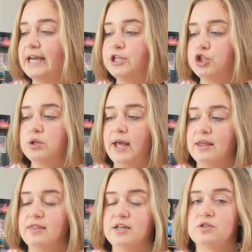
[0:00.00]
I do
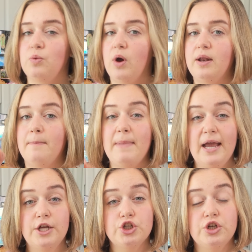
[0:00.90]
like this one.
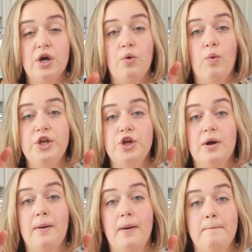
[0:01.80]
Make sure that when
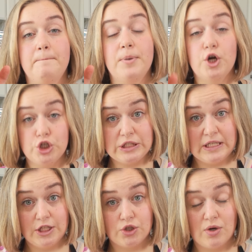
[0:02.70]
you're
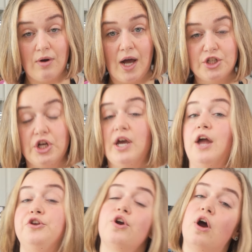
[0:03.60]
purchasing Sriracha
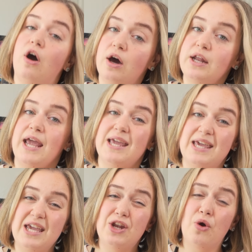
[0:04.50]
and you're on a
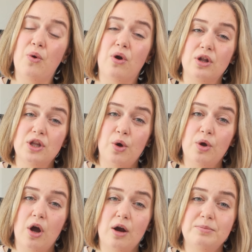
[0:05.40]
keto or low
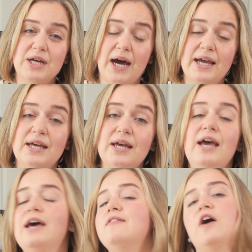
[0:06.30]
carb diet,
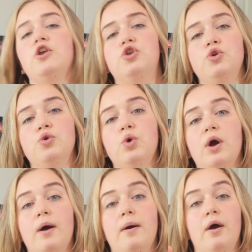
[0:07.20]
that you
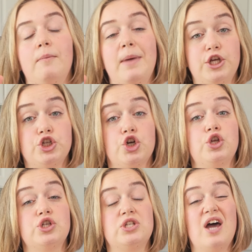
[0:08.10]
make sure
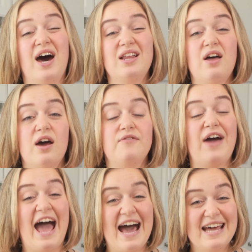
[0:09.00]
there's not a lot of
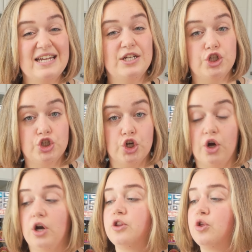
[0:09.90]
added
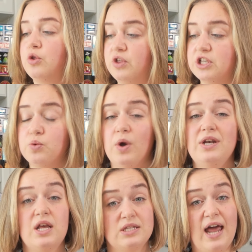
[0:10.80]
sugar. This
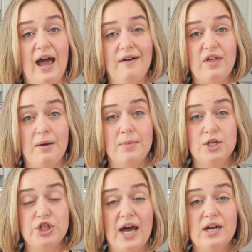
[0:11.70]
one doesn't have that
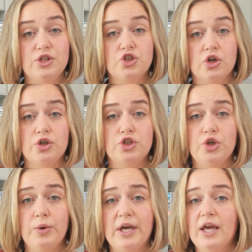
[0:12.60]
much added sugar
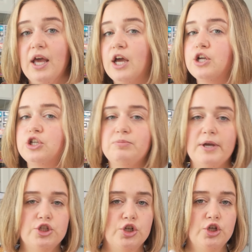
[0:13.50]
to it. Just
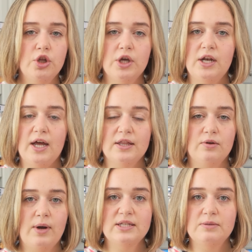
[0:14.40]
make sure you're looking at
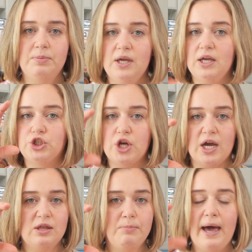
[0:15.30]
the recipe,
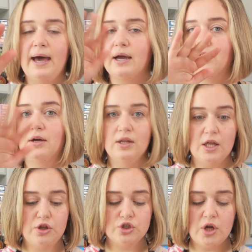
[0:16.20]
check the back,
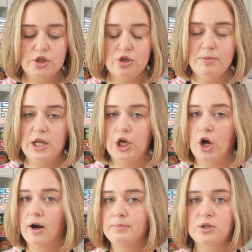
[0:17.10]
that there's not too many
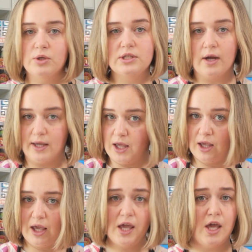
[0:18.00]
carbs so it's not
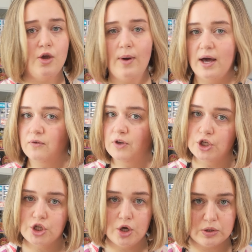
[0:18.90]
kicking you out of
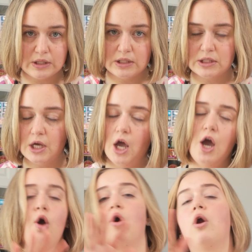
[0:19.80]
ketosis
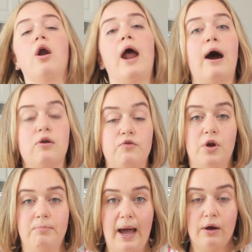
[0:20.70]
or out of
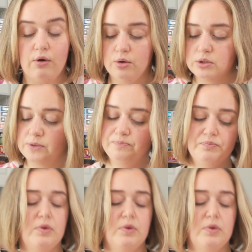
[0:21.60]
your macros.